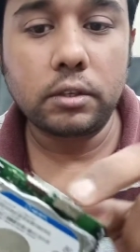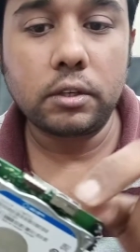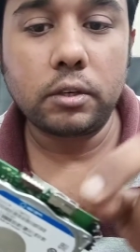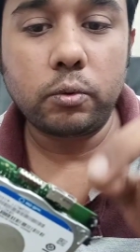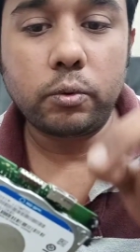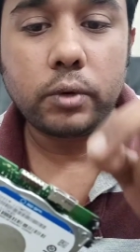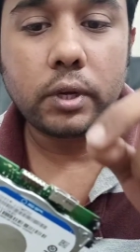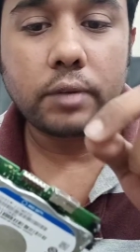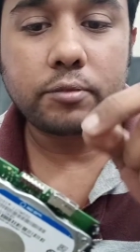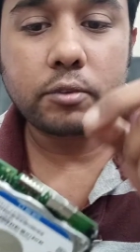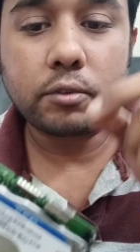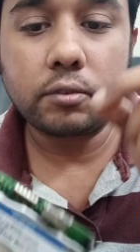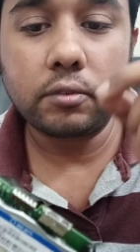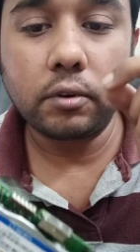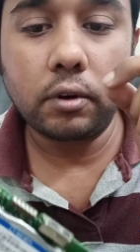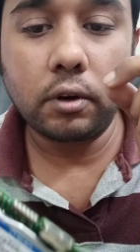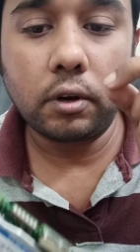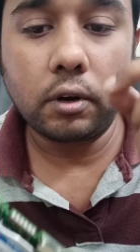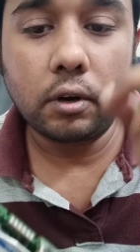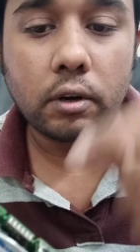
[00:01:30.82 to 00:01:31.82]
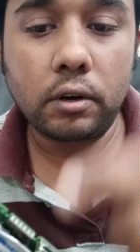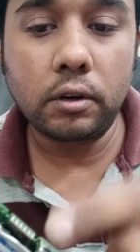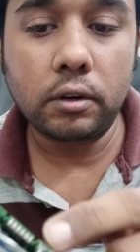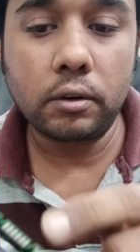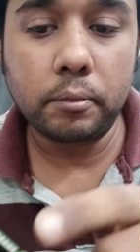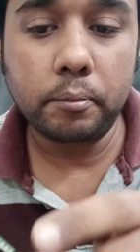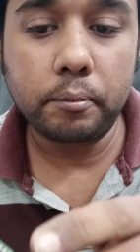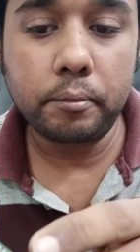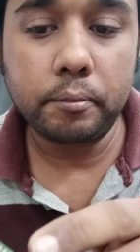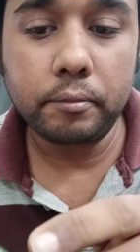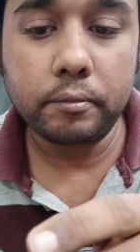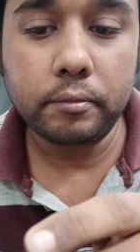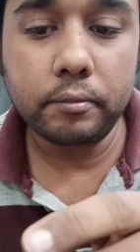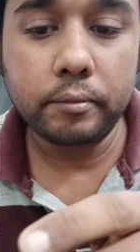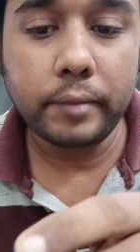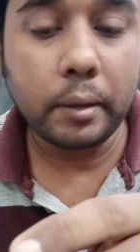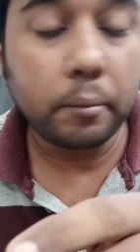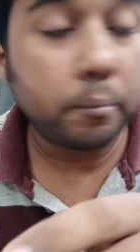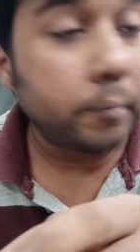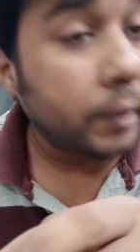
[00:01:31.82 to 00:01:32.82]
we have to uh,
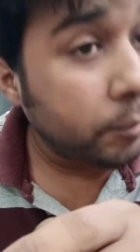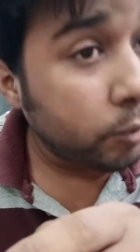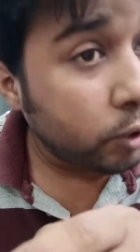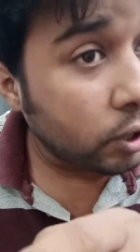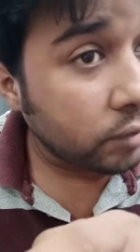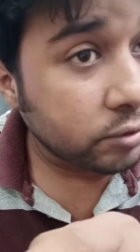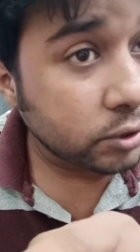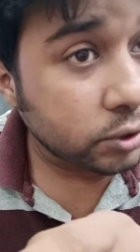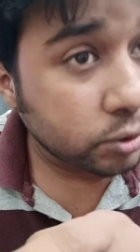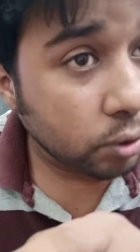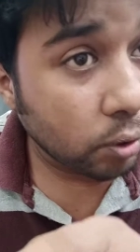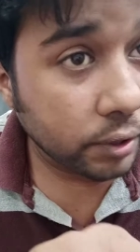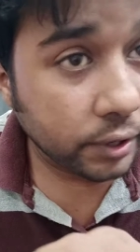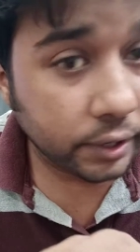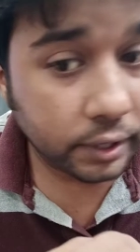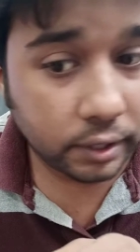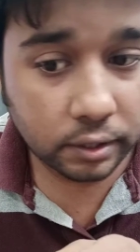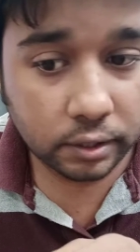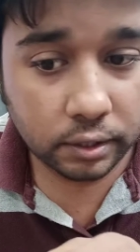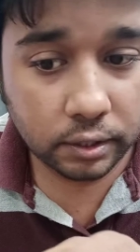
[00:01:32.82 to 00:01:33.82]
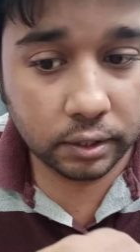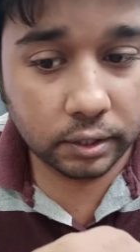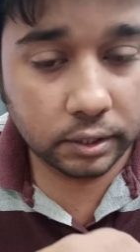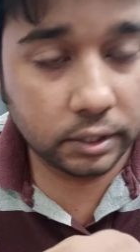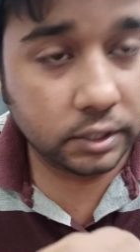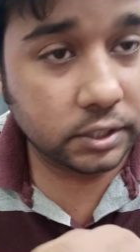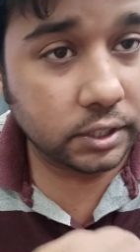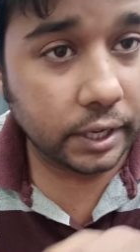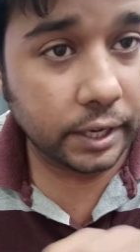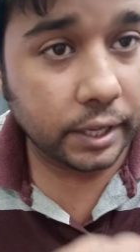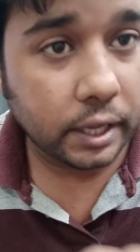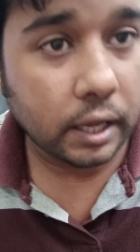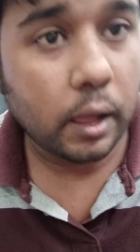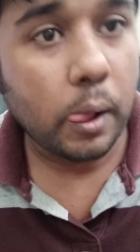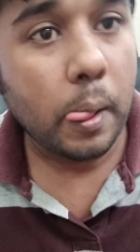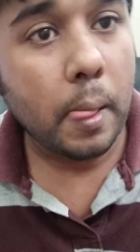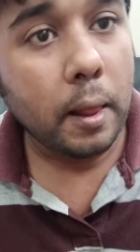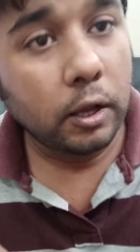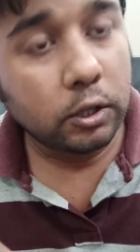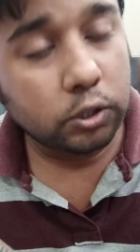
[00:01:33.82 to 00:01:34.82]
maybe we have to solder it this area
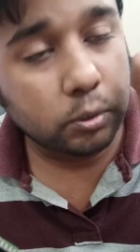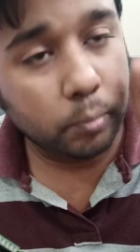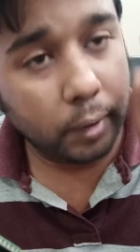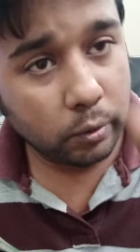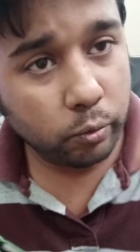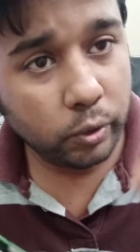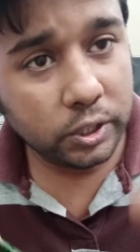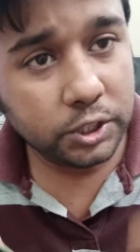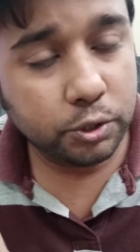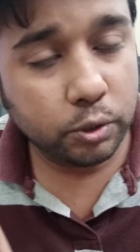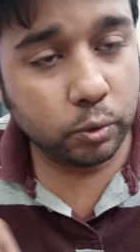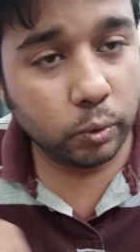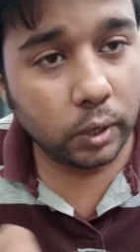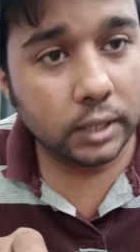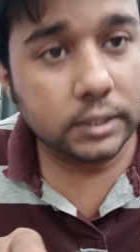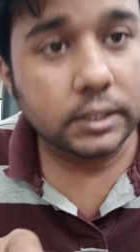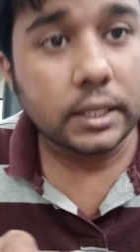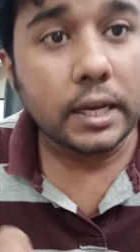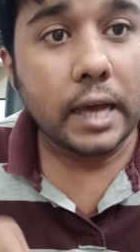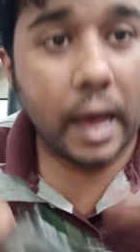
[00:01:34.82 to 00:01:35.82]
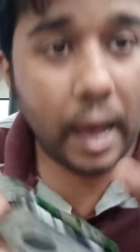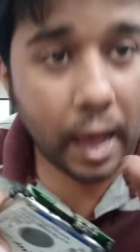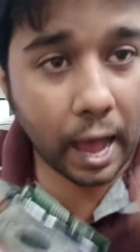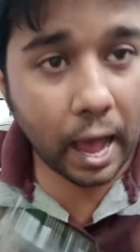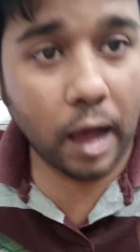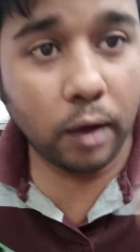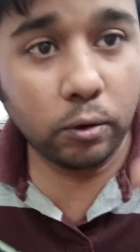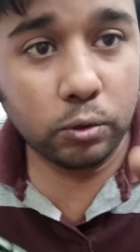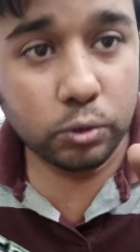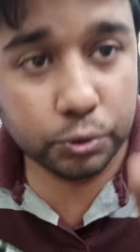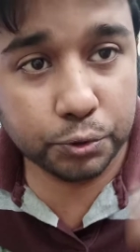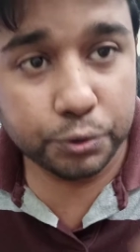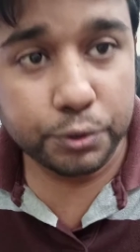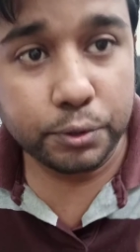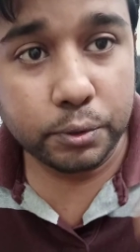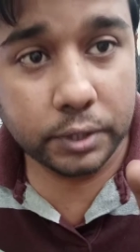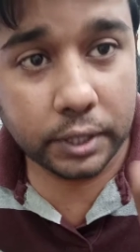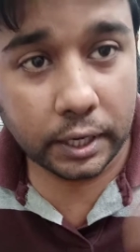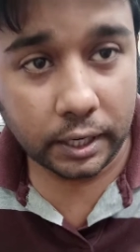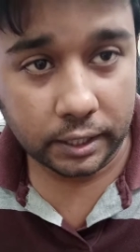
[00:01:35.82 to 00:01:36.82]
so my question was how do you
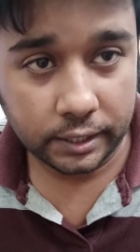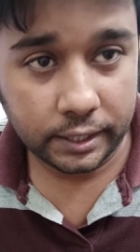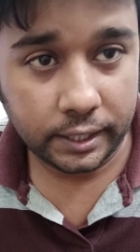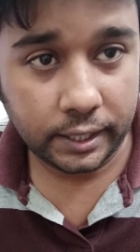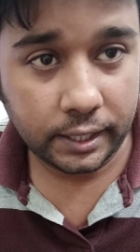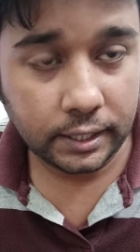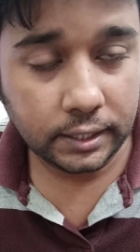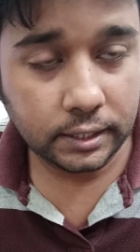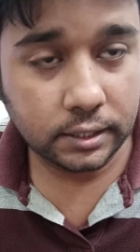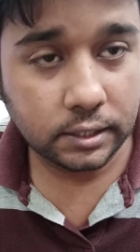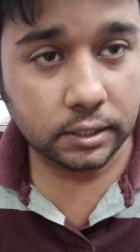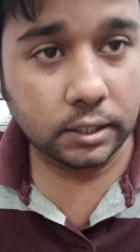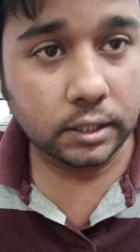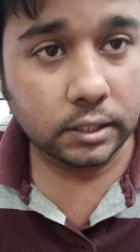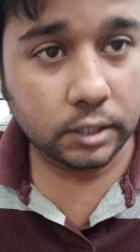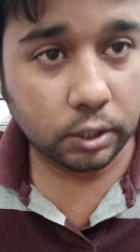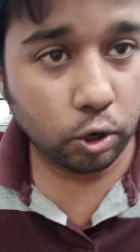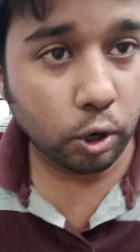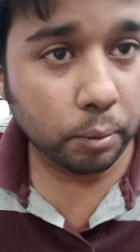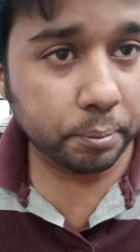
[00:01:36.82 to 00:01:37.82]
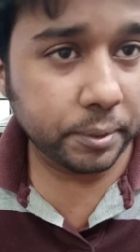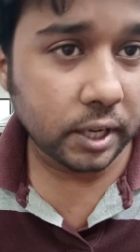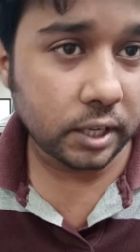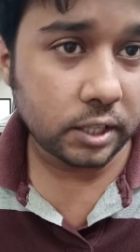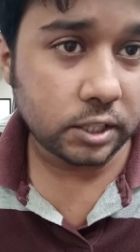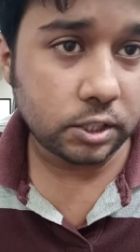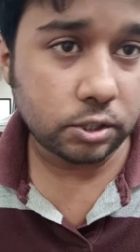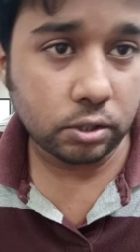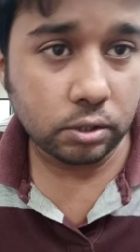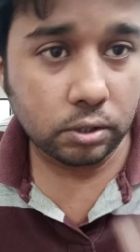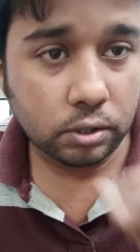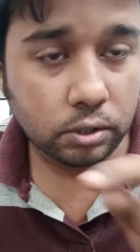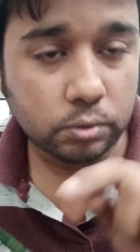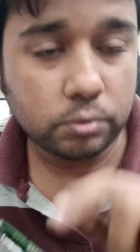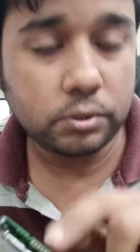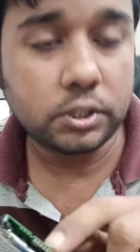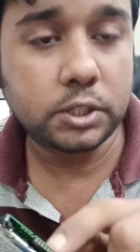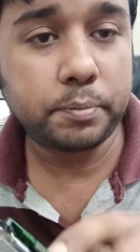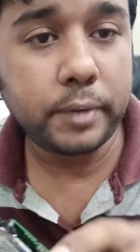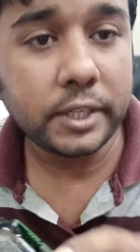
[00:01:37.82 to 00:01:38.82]
connect the com connector to
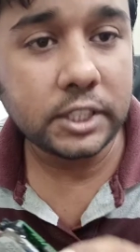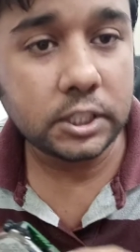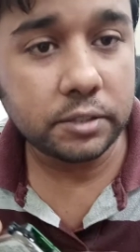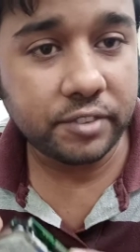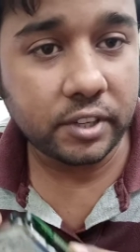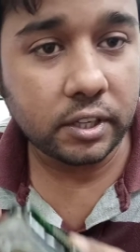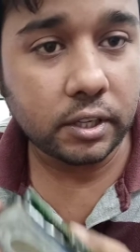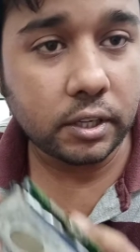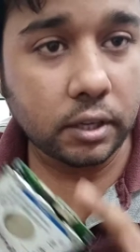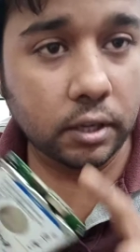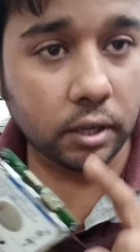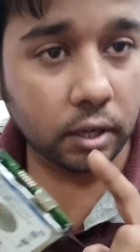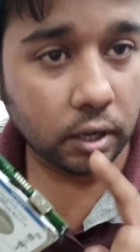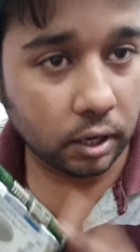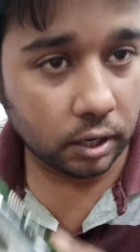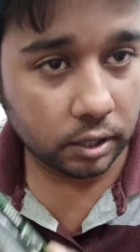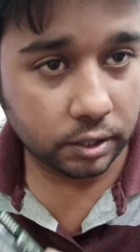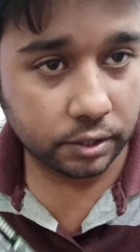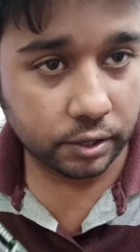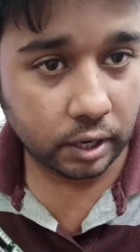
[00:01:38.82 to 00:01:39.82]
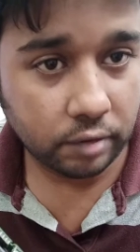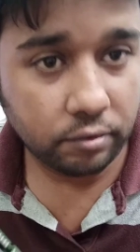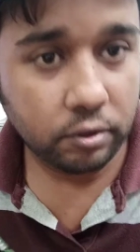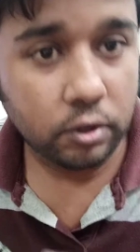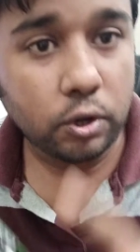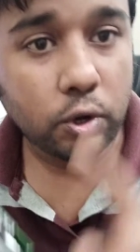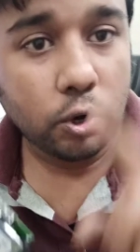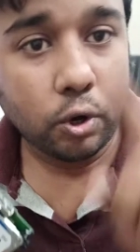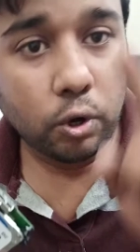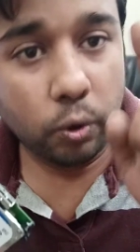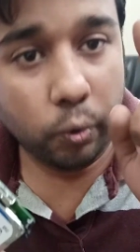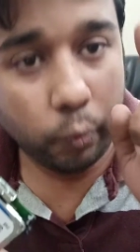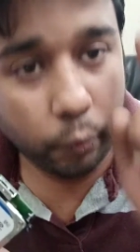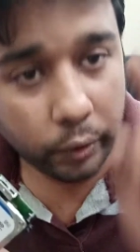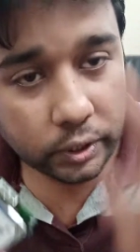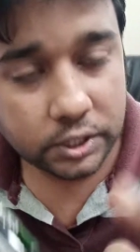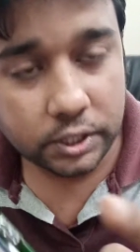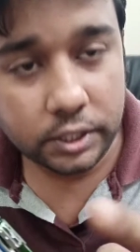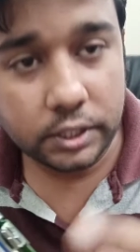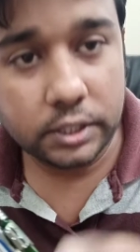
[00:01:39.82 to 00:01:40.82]
the specific hard drive
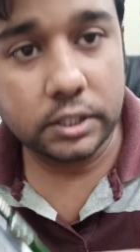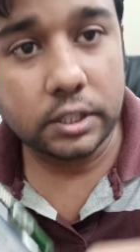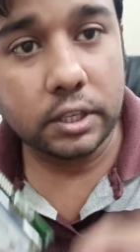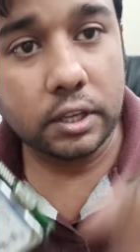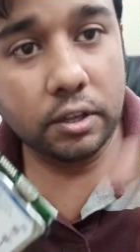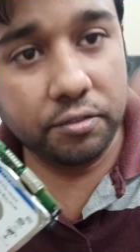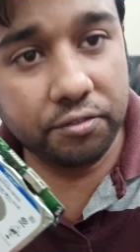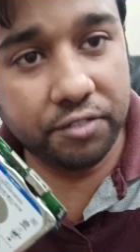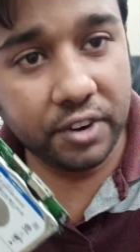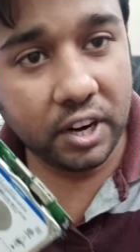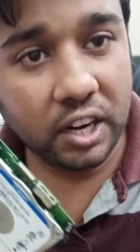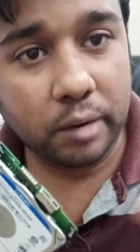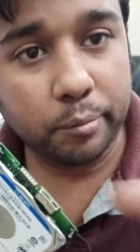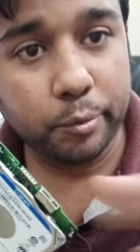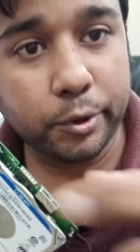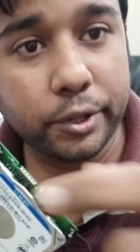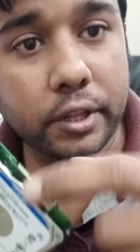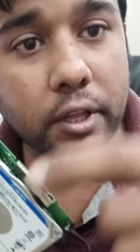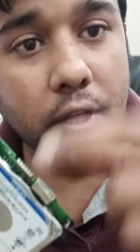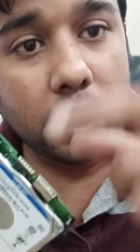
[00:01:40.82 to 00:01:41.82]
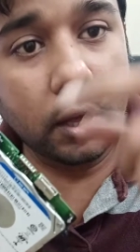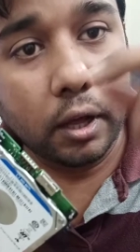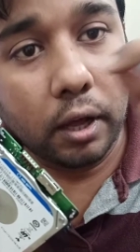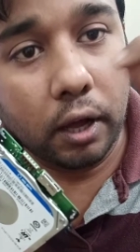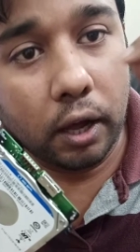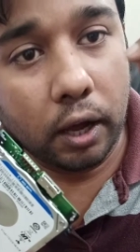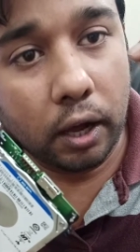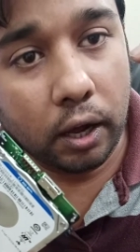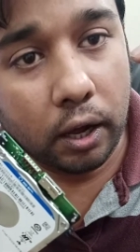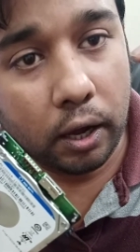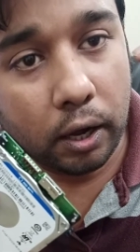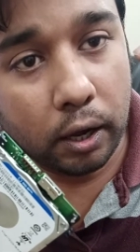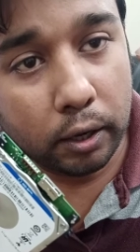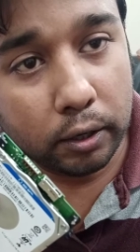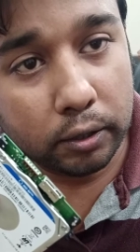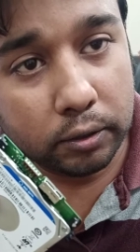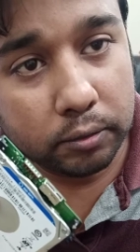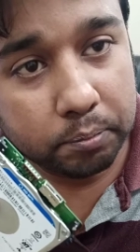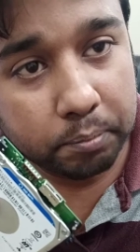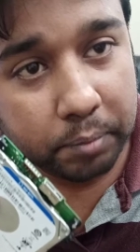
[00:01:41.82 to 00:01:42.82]
which is filled up with uh,
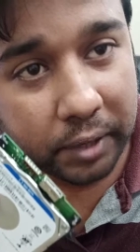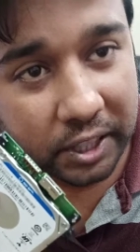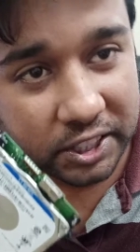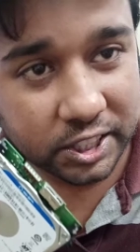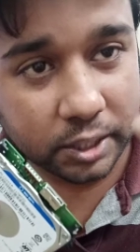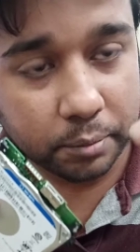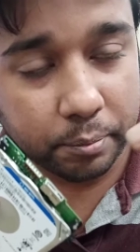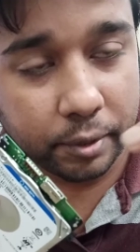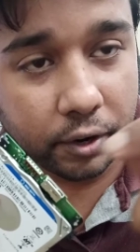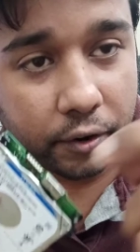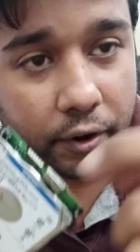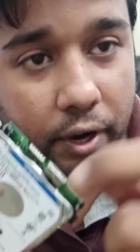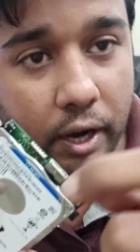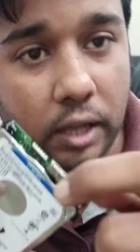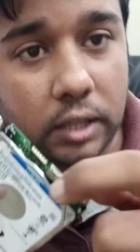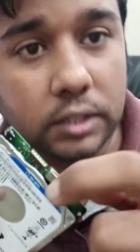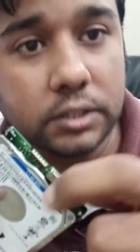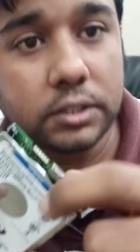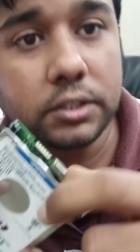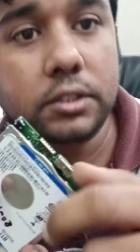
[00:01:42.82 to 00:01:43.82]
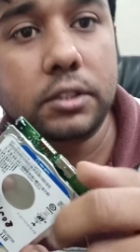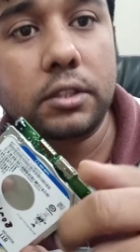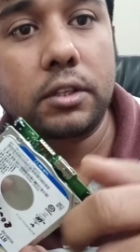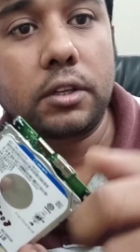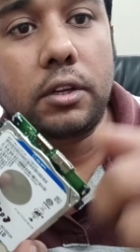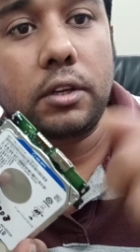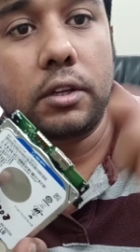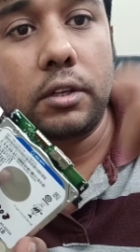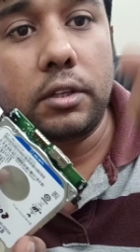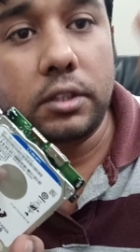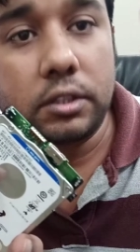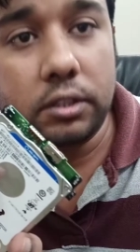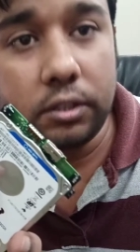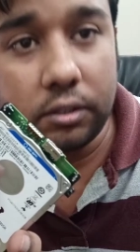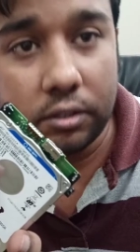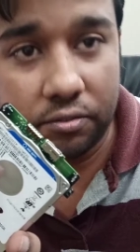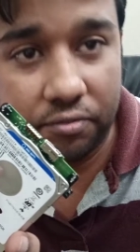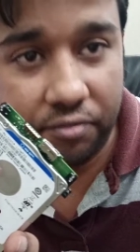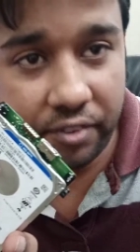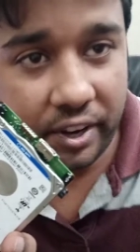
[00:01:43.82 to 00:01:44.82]
plastic materials
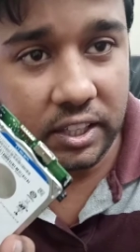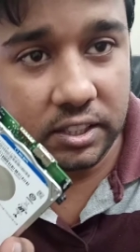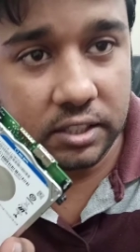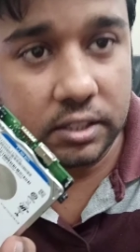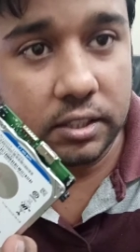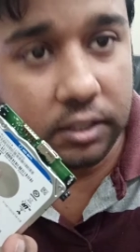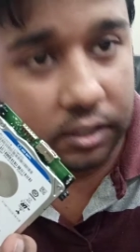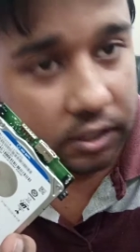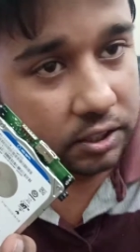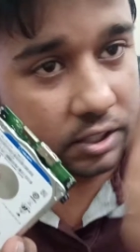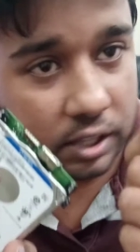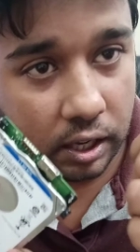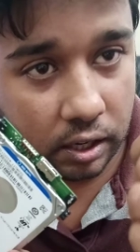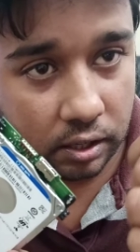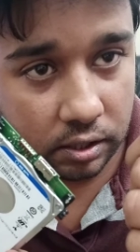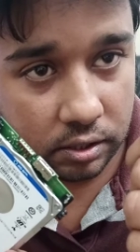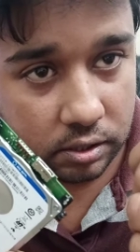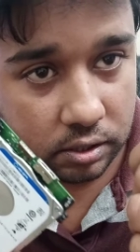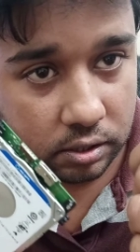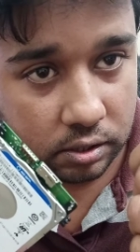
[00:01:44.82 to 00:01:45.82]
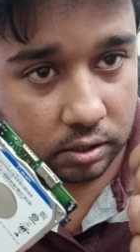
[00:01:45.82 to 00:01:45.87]
fixed sealed